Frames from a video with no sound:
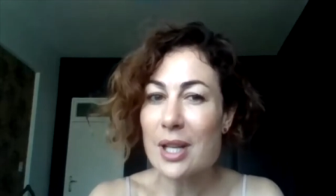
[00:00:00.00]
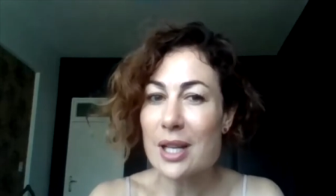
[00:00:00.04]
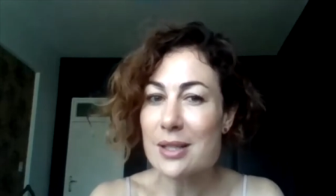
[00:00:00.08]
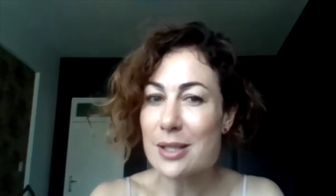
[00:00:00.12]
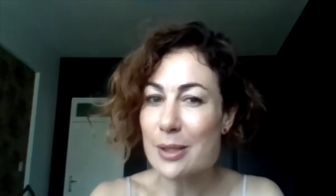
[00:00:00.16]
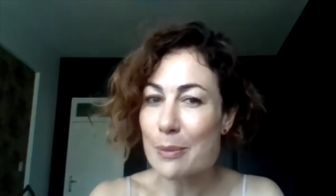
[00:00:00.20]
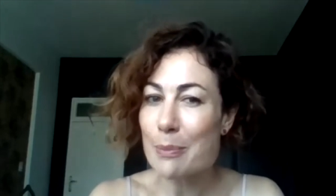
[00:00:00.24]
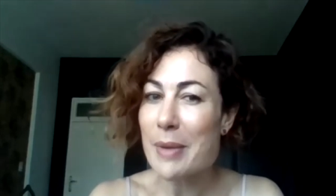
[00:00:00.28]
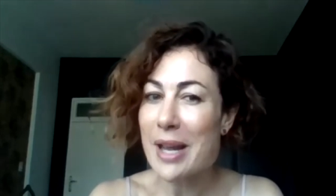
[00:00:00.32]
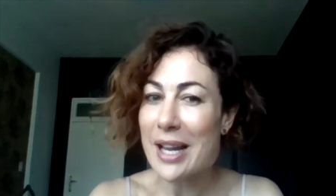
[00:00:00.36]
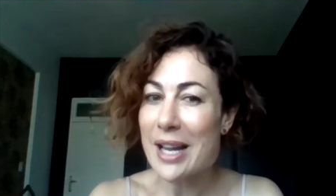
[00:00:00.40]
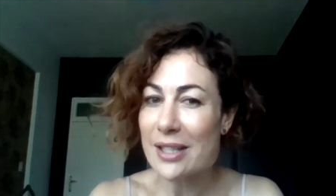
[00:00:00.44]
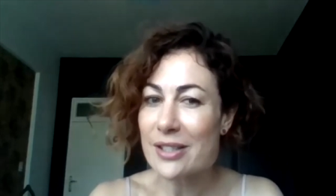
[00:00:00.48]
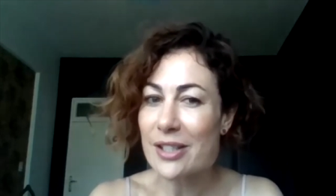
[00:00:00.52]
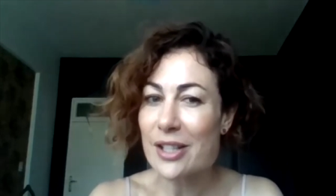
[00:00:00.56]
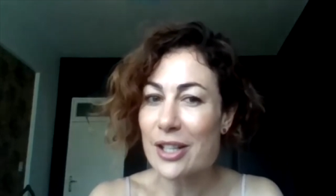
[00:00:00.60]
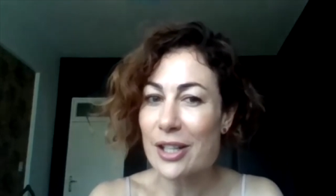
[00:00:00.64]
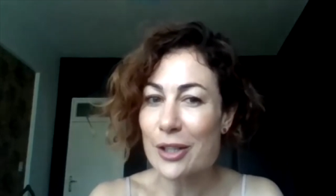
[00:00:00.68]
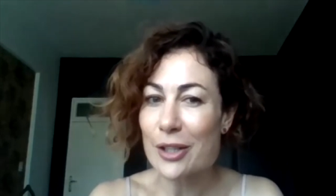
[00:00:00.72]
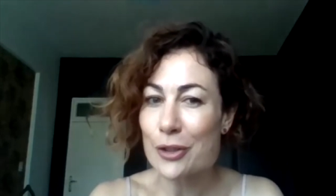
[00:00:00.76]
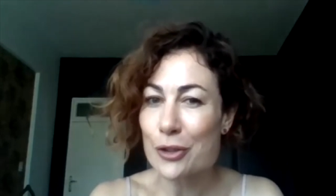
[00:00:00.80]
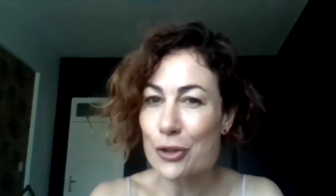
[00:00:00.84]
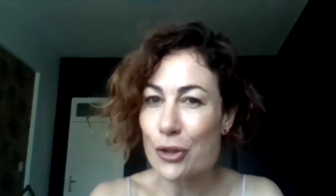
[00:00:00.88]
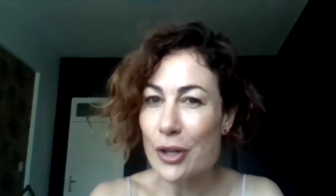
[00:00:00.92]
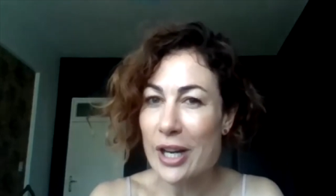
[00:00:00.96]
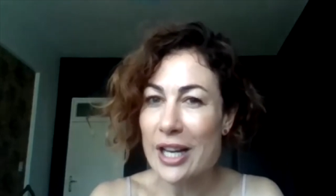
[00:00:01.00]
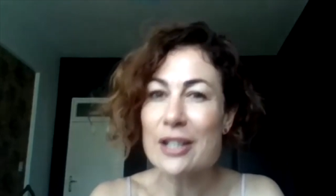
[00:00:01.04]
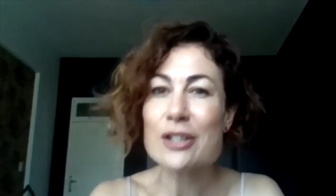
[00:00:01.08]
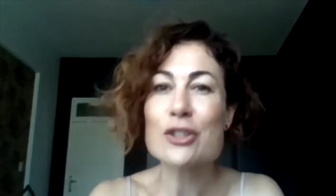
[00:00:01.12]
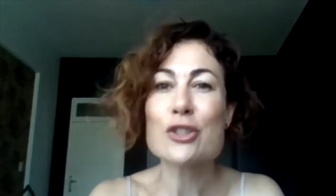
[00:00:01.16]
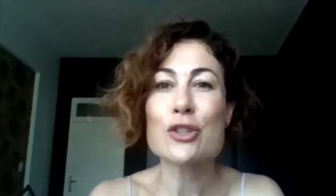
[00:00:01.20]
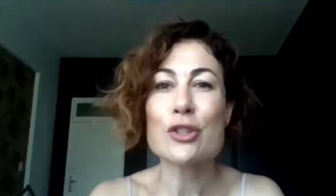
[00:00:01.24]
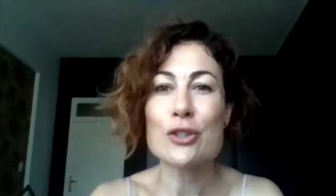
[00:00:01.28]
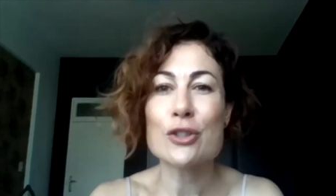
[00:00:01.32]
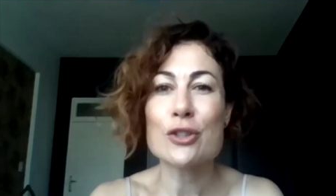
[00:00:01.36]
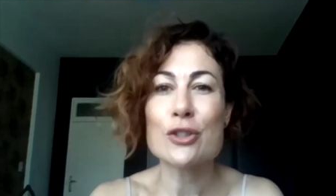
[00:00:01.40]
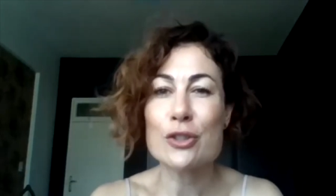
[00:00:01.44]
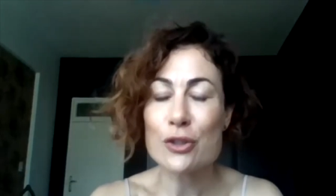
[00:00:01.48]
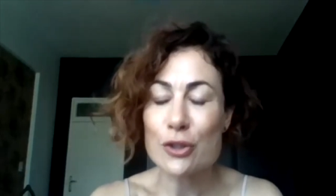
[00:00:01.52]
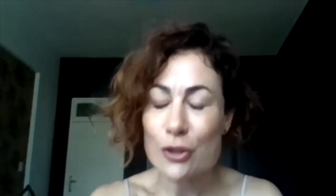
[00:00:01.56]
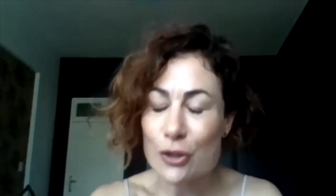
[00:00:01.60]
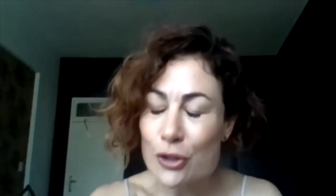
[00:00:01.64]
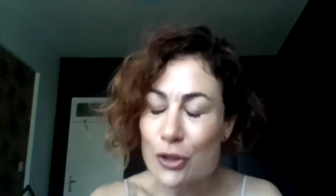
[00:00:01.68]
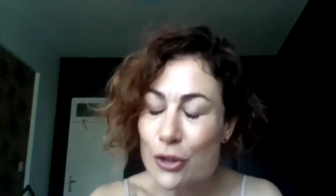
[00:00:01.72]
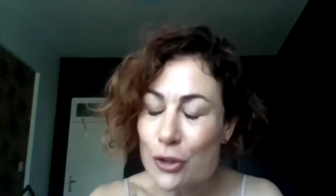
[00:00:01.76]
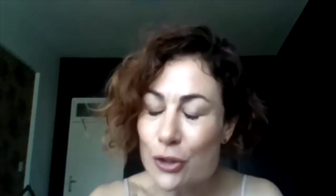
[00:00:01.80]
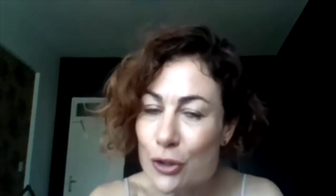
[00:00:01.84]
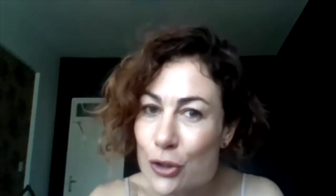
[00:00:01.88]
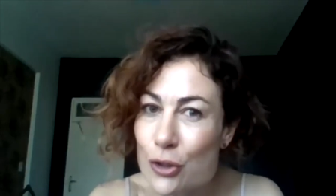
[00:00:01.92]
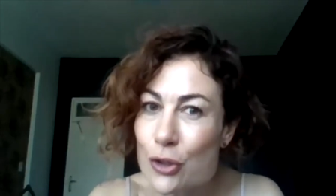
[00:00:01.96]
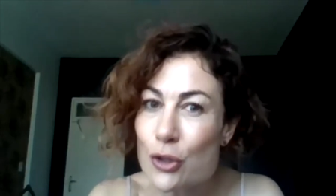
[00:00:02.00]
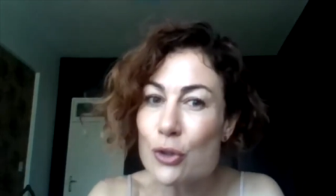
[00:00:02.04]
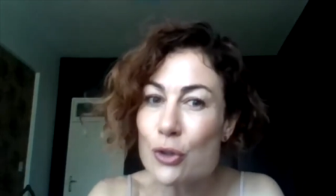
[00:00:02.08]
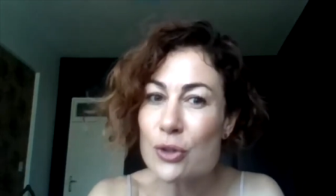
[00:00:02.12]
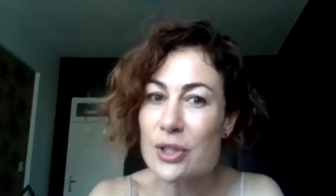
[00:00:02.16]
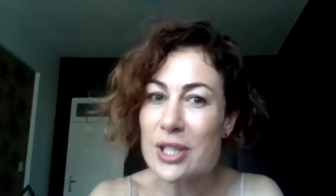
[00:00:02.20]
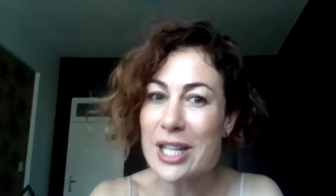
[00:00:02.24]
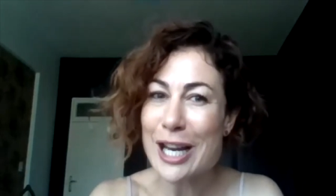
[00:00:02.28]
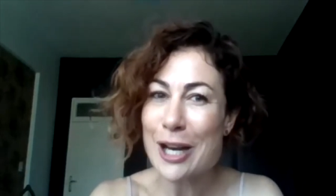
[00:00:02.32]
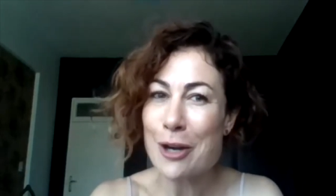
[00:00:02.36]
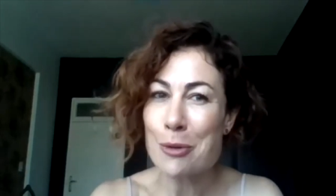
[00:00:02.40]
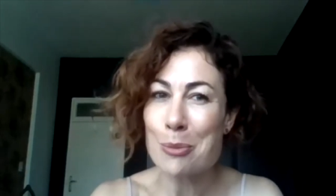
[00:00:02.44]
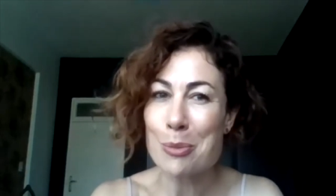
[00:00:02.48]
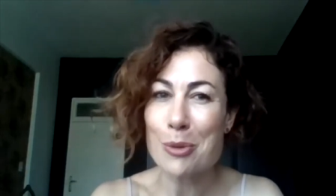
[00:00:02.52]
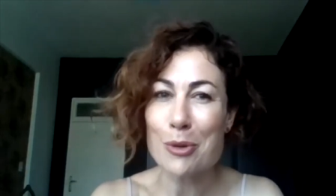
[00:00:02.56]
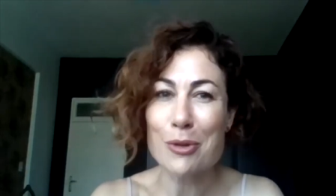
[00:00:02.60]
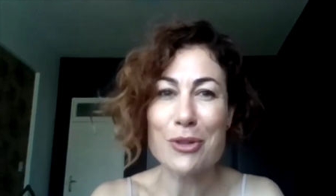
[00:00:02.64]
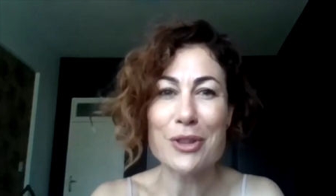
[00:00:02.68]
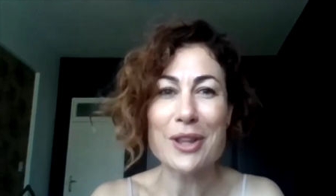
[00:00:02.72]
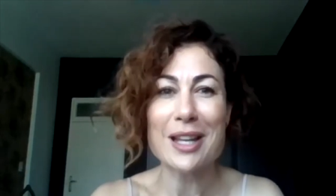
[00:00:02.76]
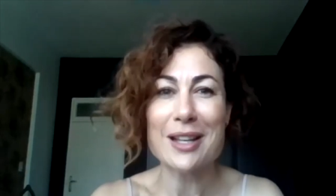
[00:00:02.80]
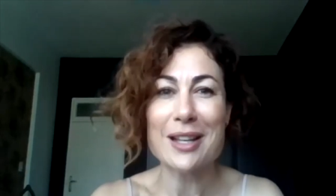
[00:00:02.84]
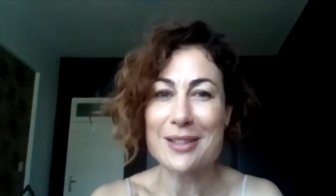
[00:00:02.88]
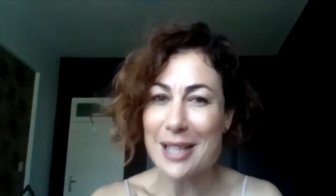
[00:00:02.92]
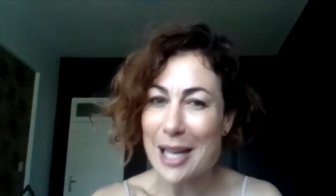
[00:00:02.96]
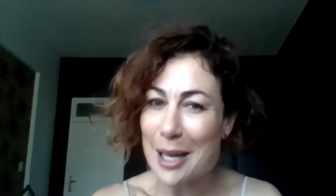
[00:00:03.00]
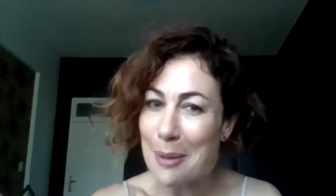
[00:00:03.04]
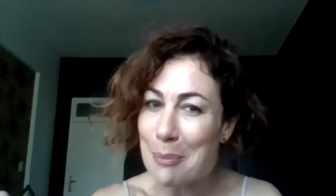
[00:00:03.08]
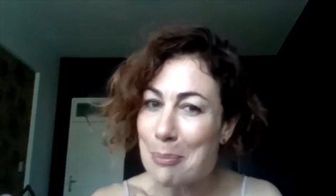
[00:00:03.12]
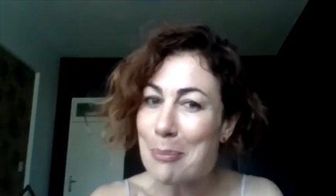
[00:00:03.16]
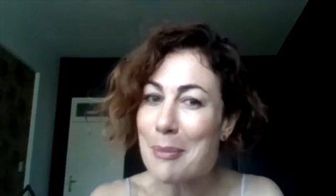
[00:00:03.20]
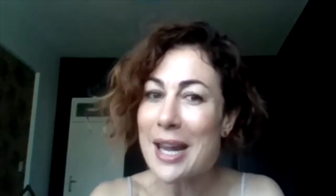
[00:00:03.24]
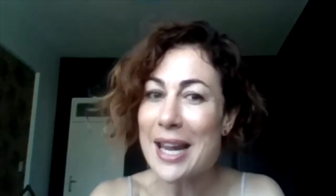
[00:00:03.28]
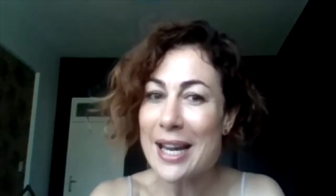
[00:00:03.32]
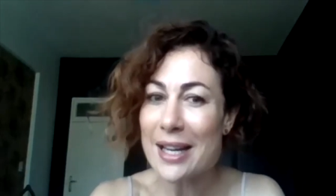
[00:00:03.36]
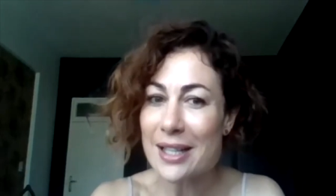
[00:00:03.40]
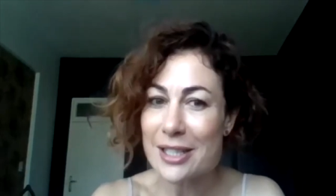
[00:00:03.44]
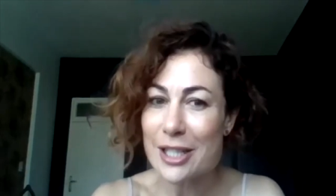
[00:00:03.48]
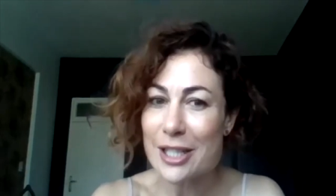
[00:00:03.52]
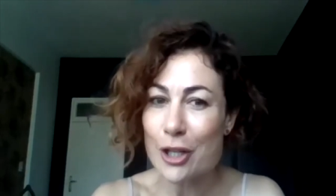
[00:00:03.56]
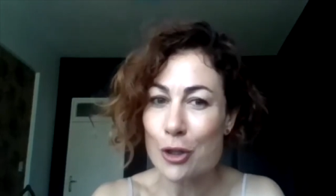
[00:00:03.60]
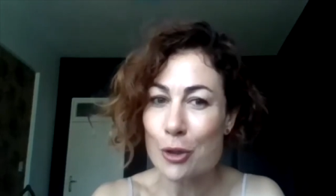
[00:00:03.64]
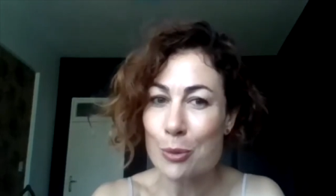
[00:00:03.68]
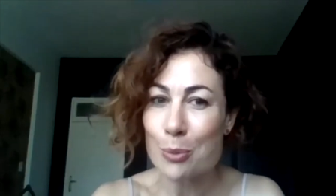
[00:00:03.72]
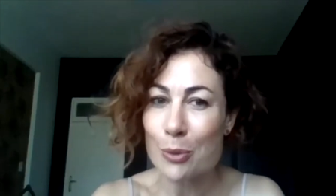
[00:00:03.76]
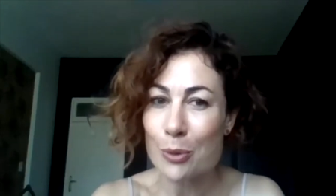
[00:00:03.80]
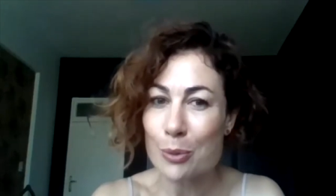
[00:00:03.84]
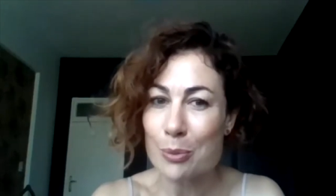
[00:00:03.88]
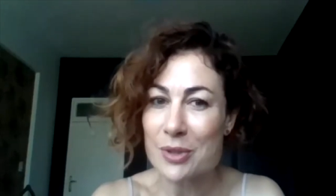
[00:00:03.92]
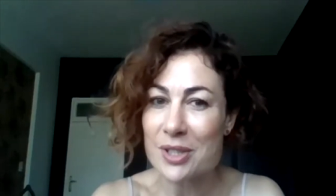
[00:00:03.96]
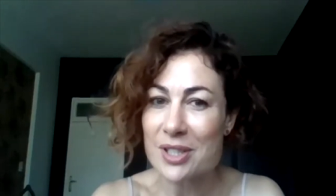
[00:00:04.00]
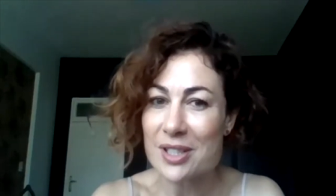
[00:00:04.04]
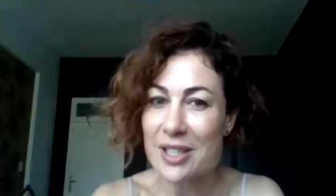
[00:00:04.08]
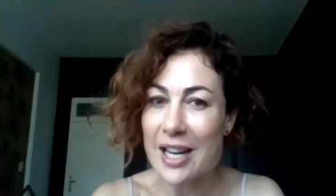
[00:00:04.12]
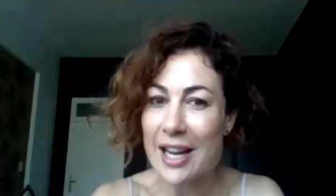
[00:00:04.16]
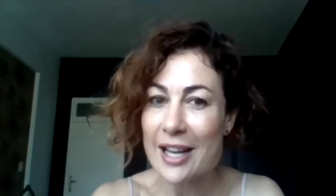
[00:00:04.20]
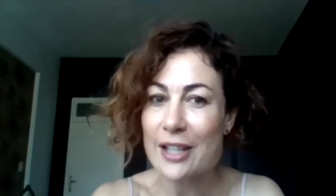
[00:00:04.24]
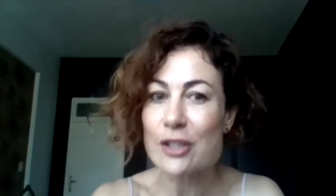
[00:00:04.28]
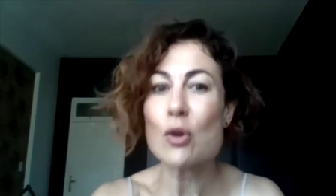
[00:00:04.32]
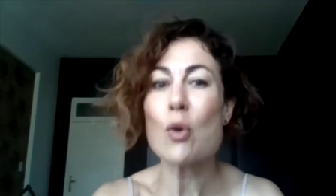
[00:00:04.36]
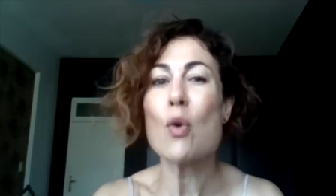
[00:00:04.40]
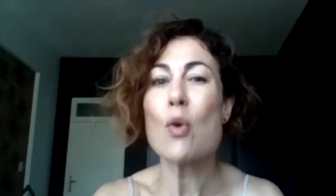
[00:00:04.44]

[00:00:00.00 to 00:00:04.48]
as a masculine trait to, mm. to do terrible things and make terrible mistakes.